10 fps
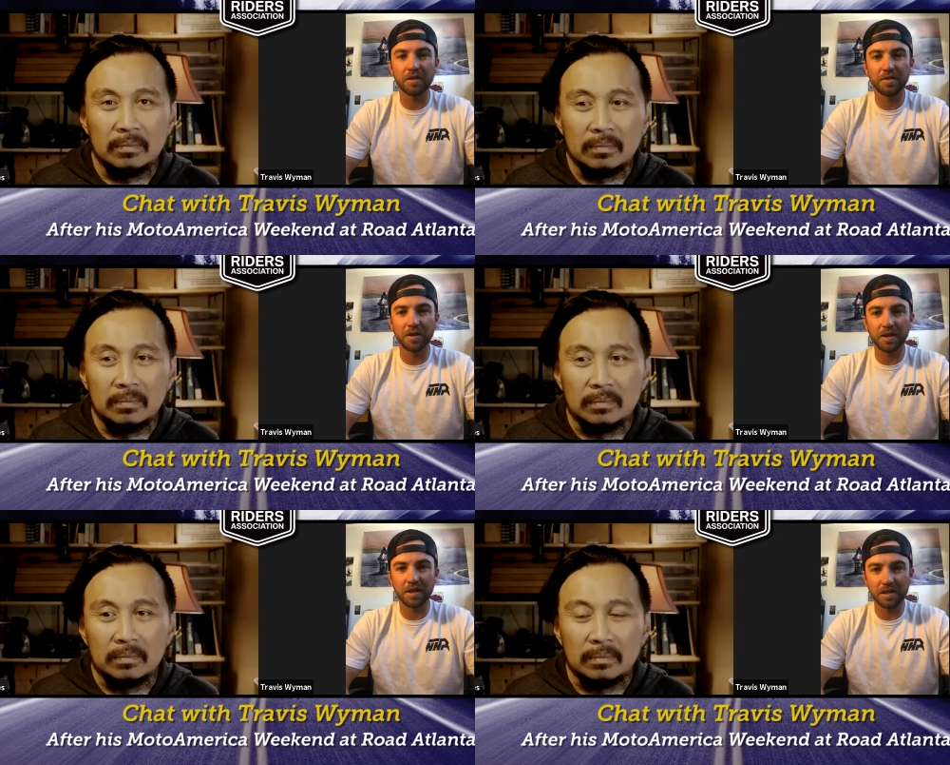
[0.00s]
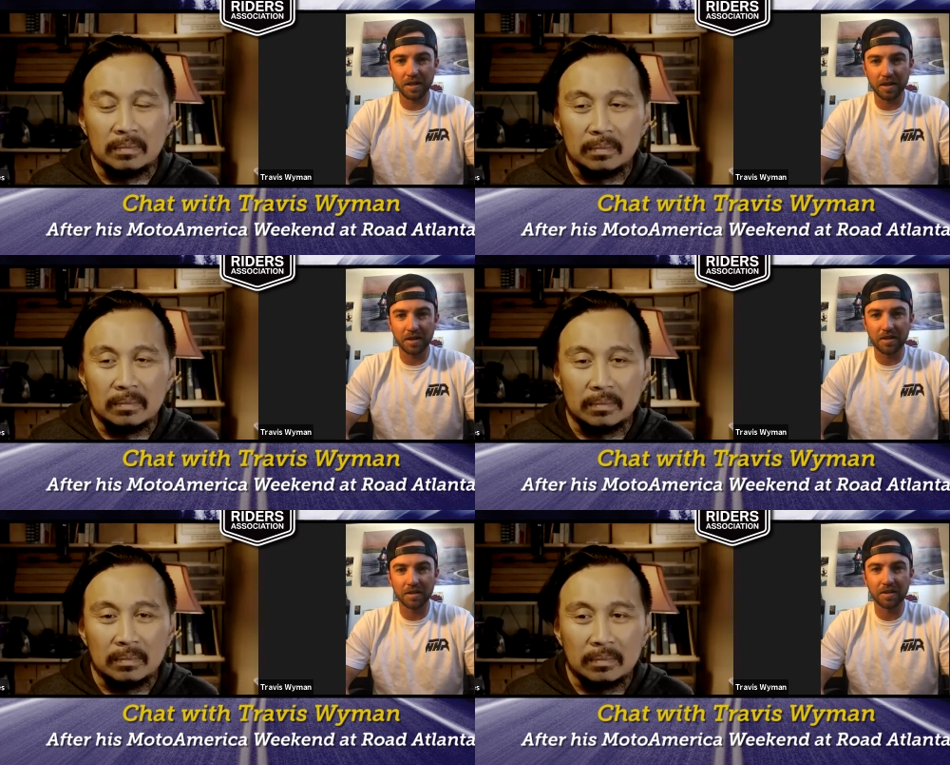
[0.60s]
Speaker 1: focus
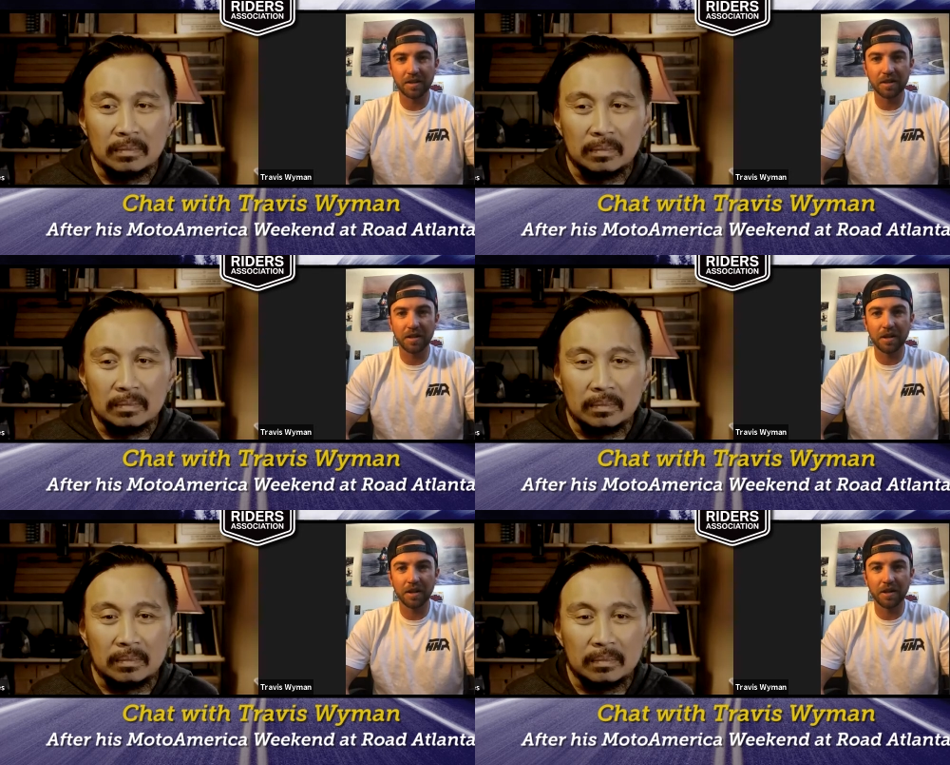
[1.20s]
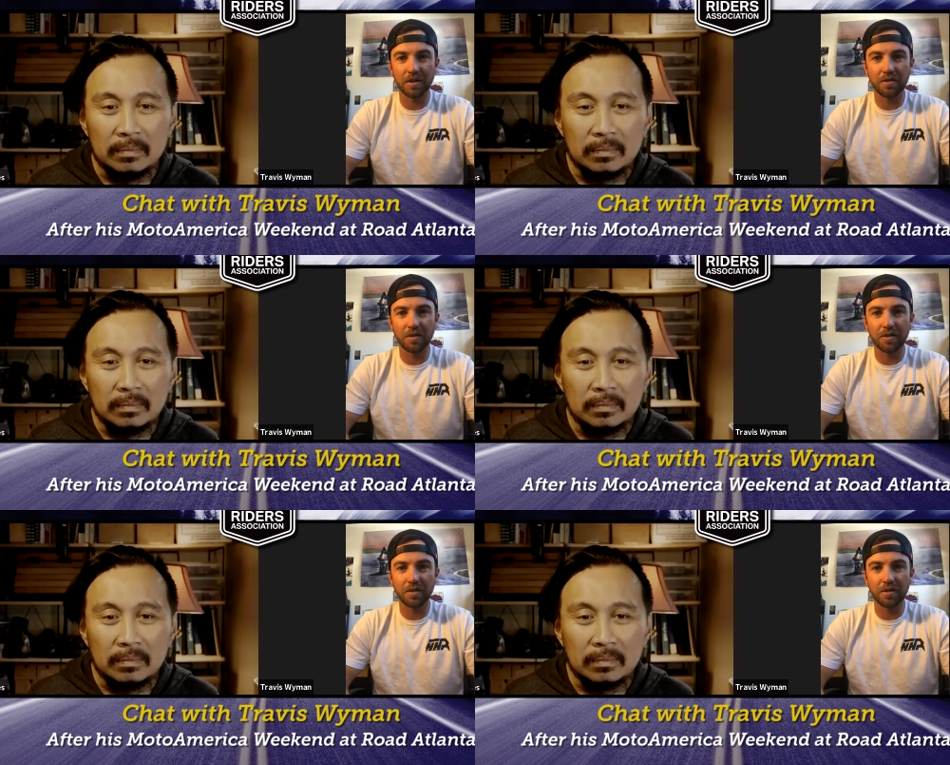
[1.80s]
on you know the